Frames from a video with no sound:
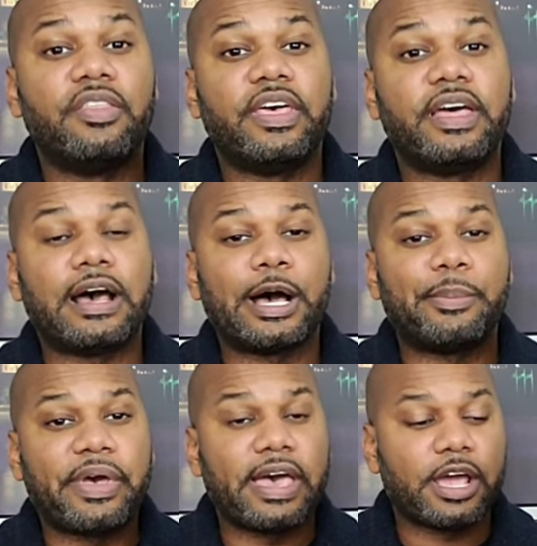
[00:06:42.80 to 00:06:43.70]
that I
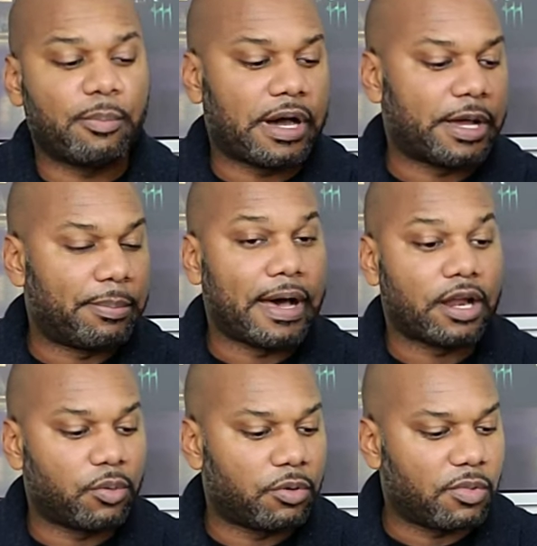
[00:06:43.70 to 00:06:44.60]
pack my
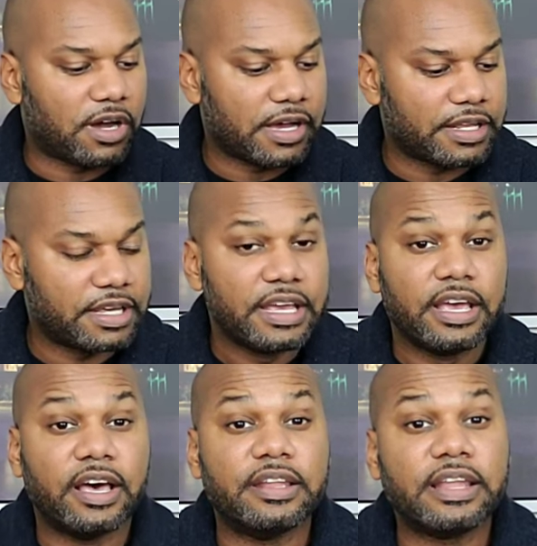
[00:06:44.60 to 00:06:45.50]
bottle of wine,
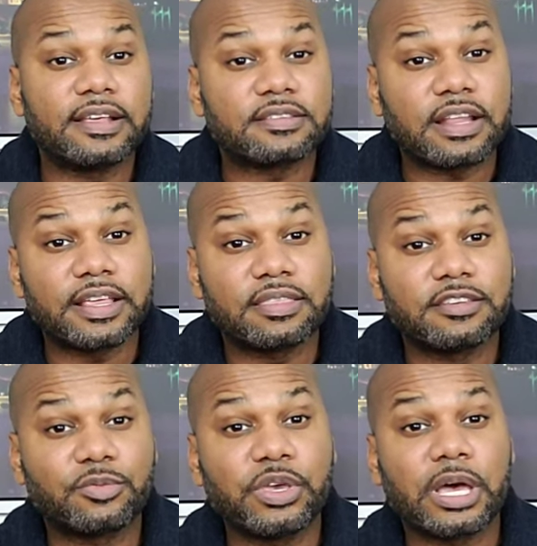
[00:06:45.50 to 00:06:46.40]
unless like
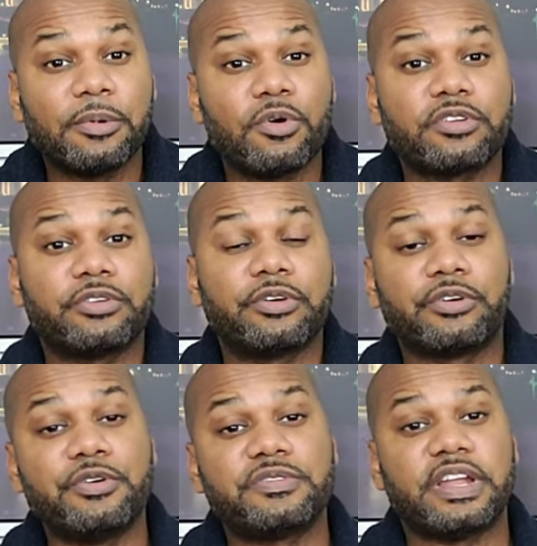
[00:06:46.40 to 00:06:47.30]
this week I'm going on a
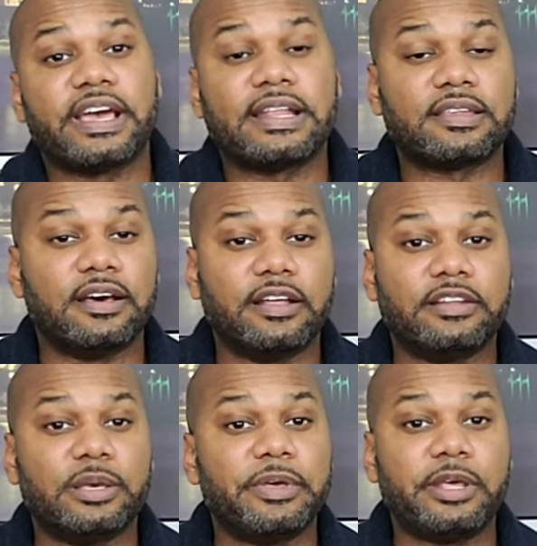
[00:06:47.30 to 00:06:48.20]
cruise and I got the
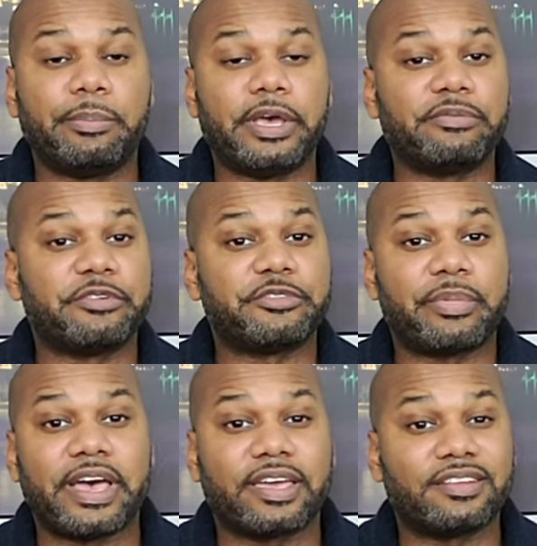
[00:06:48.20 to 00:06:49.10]
unlimited beverage
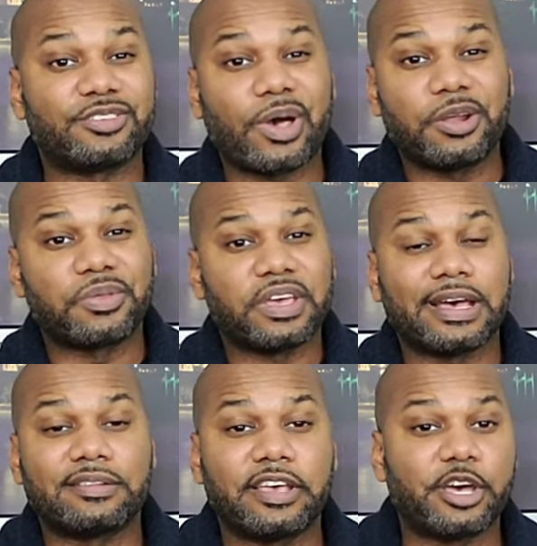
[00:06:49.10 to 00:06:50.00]
package. So I don't
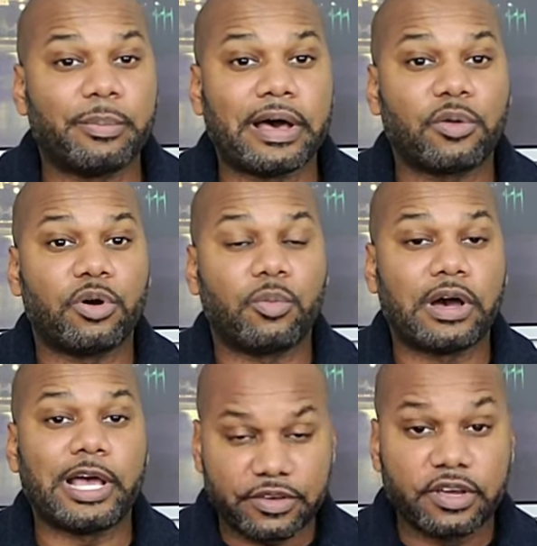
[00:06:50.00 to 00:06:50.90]
think I'll take a bottle of
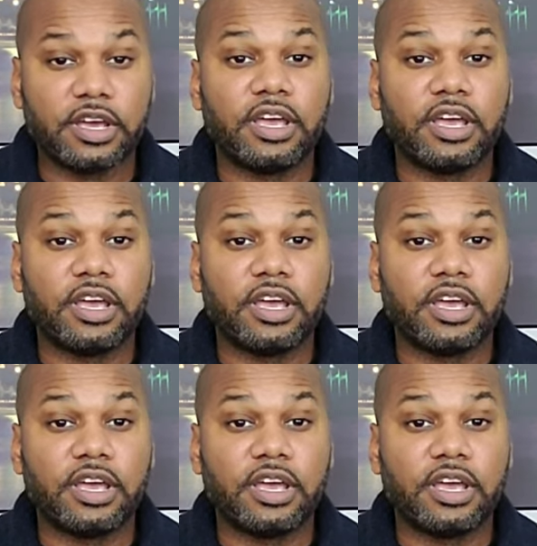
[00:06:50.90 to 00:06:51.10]
wine.